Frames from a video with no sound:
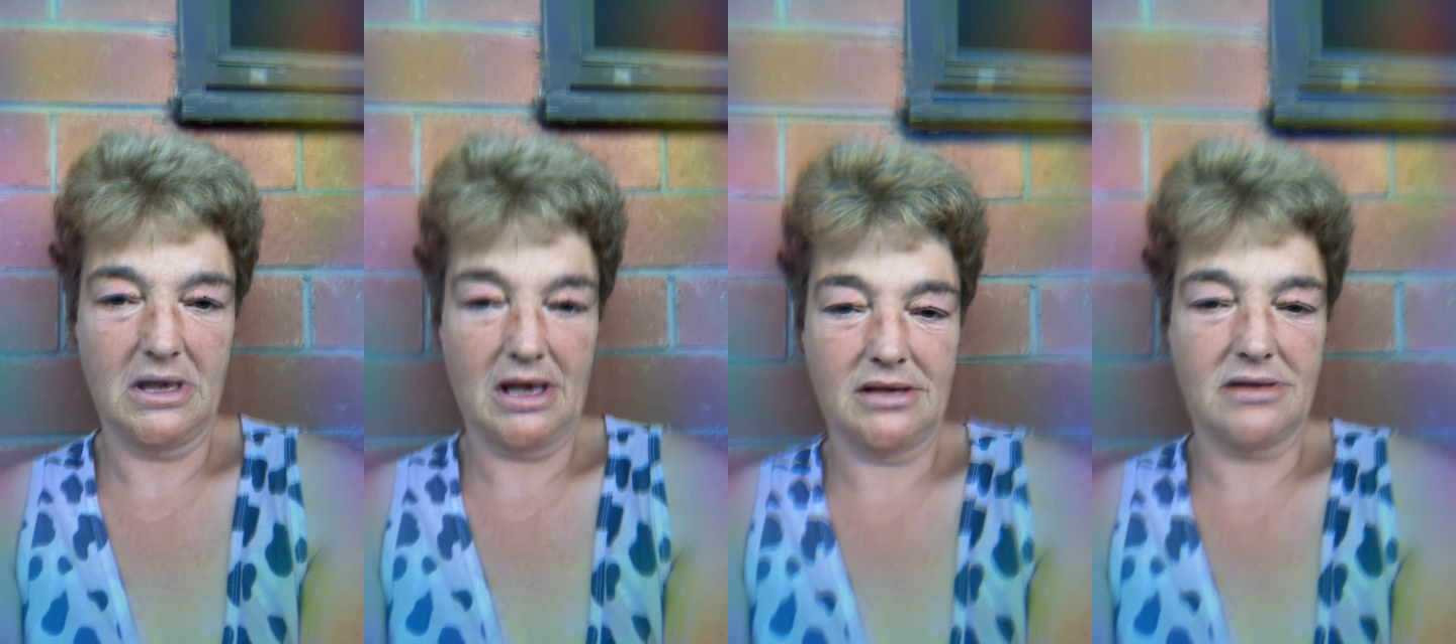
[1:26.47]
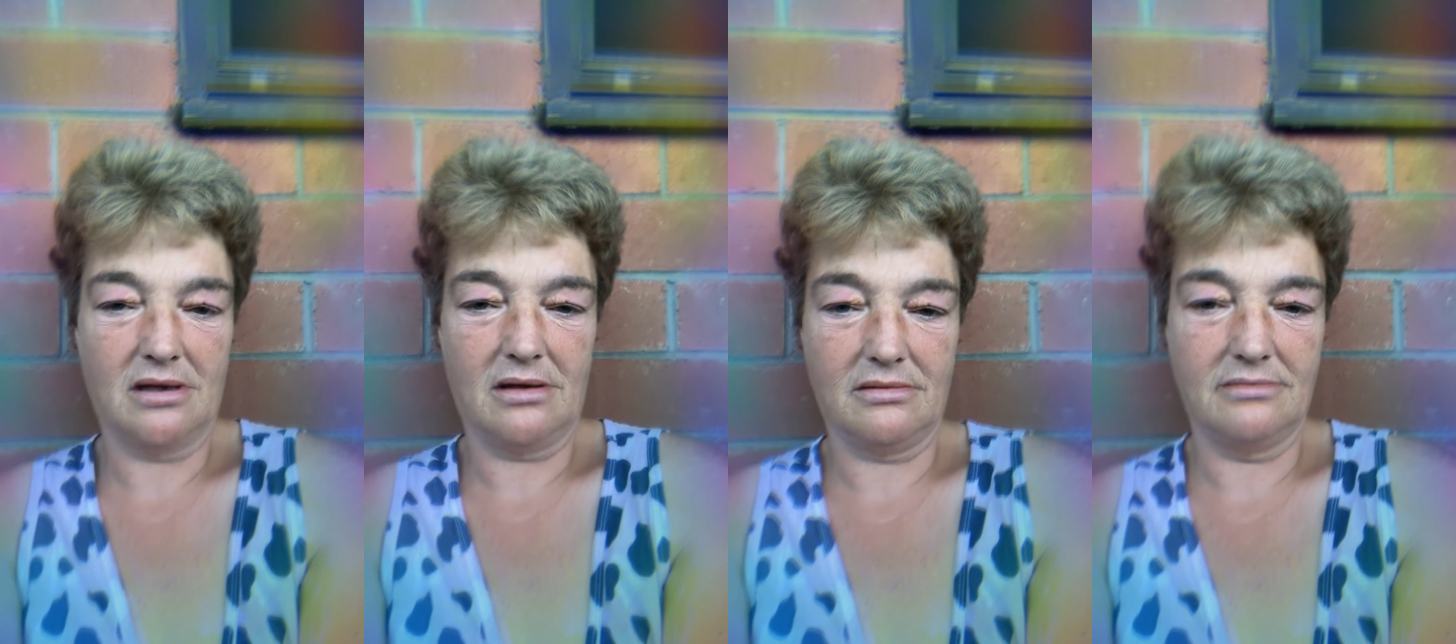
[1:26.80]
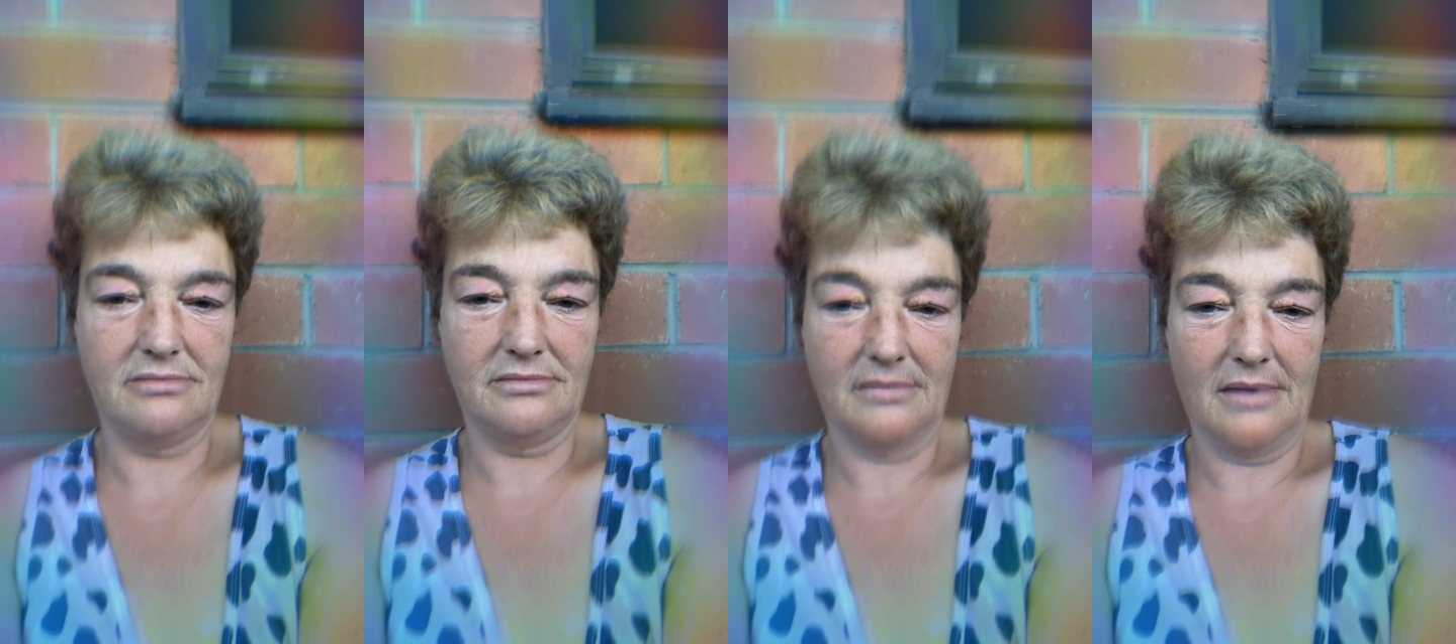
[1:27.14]
That's all.
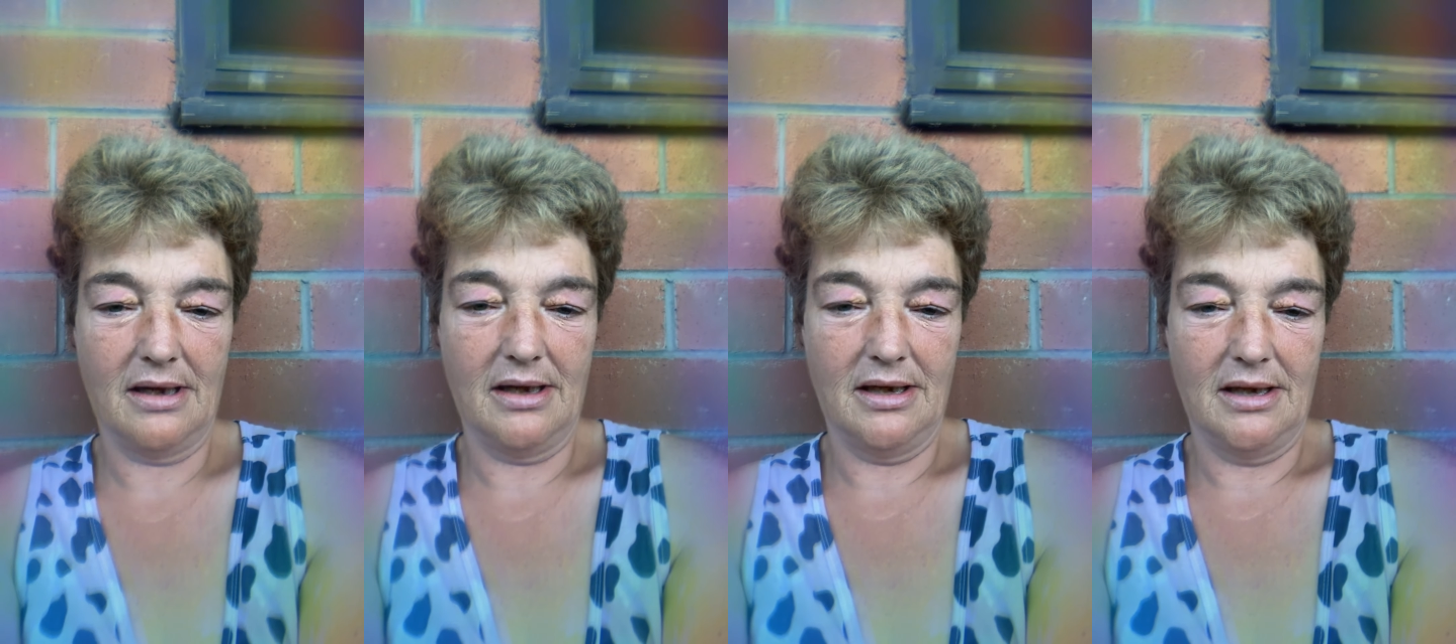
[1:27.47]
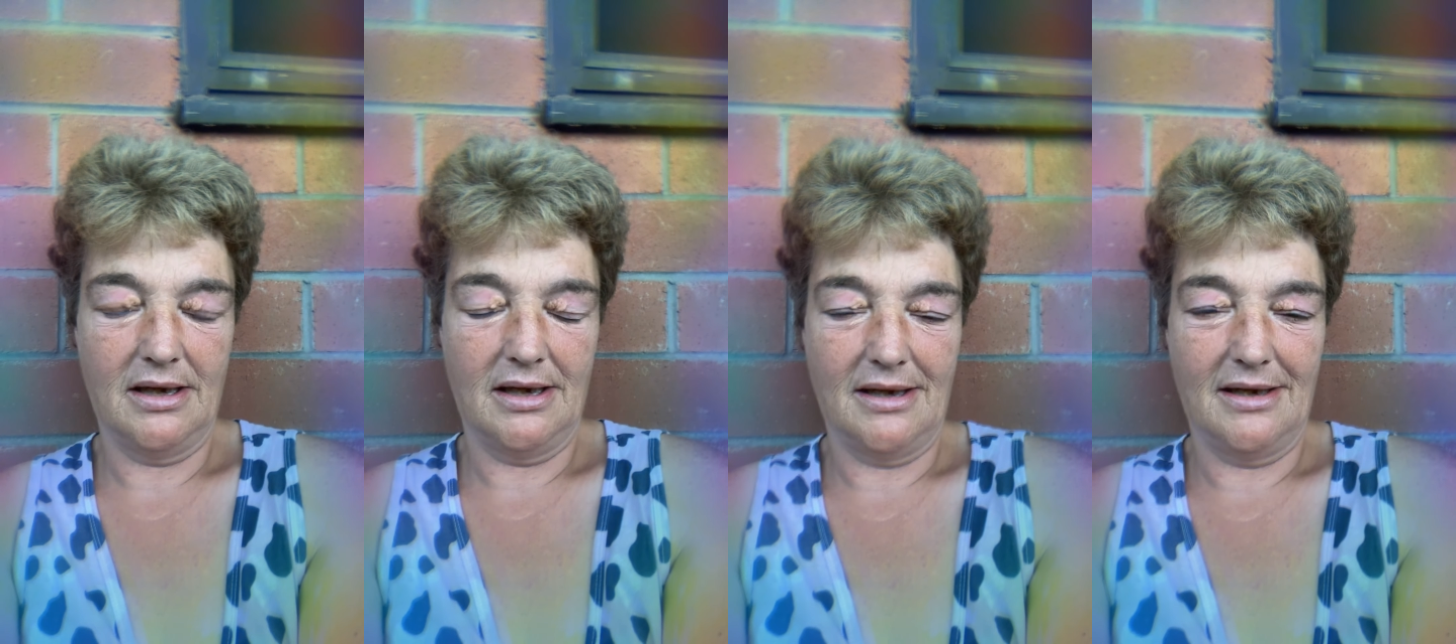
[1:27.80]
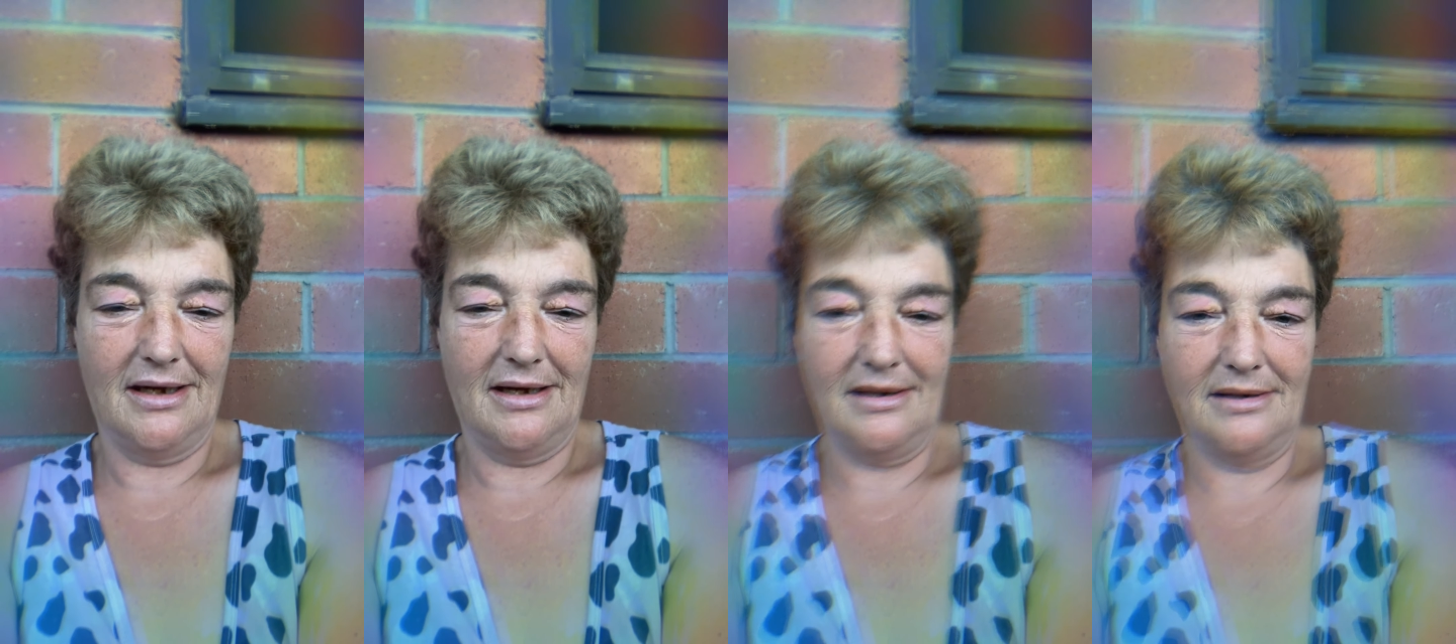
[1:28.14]

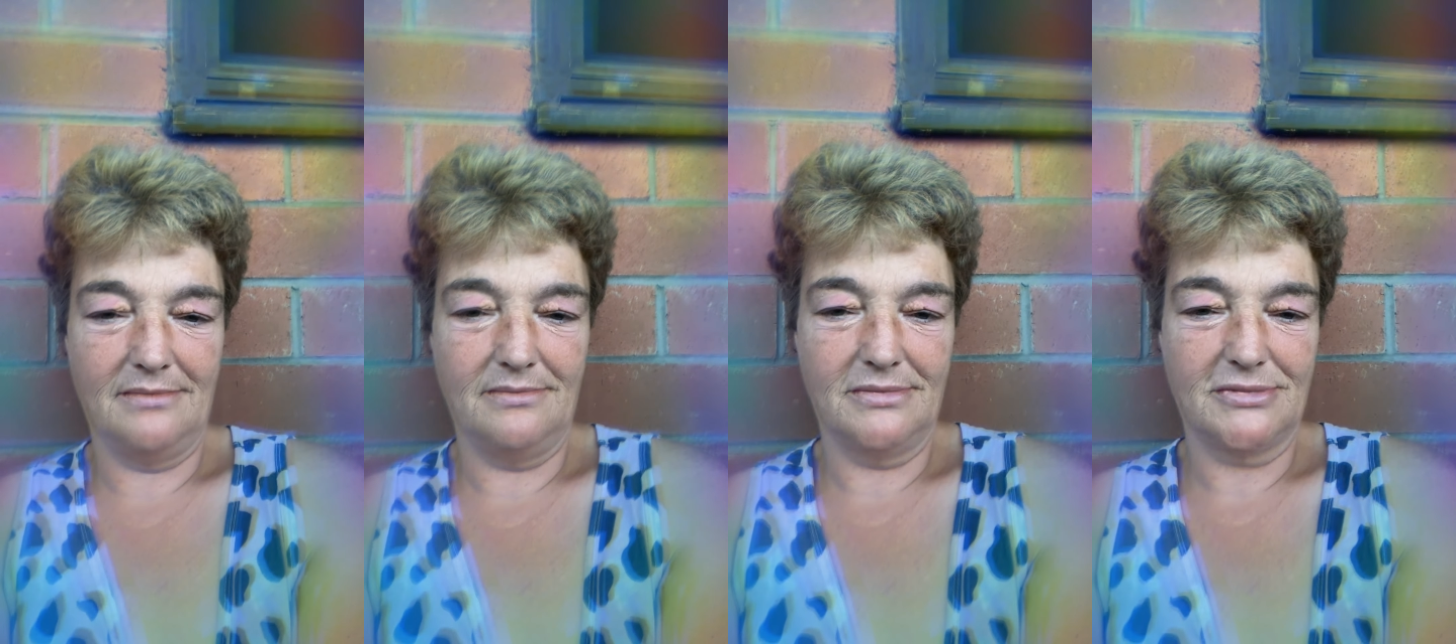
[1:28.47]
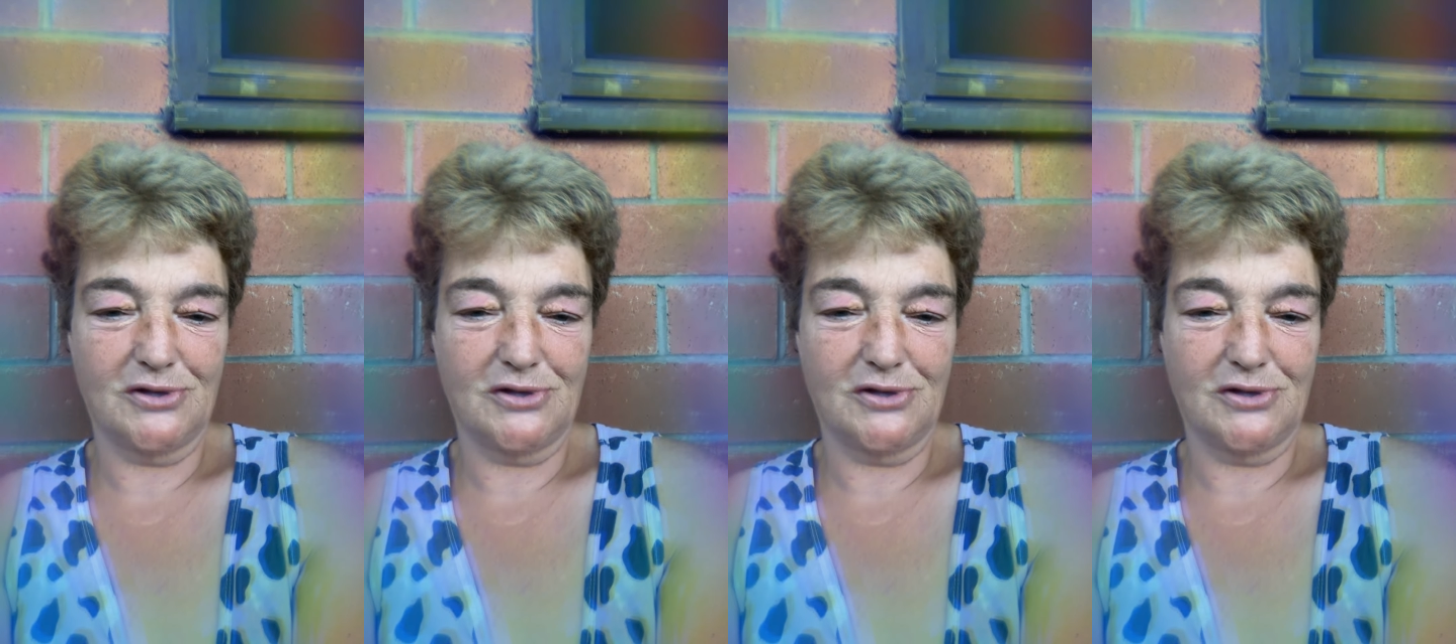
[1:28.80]
I'm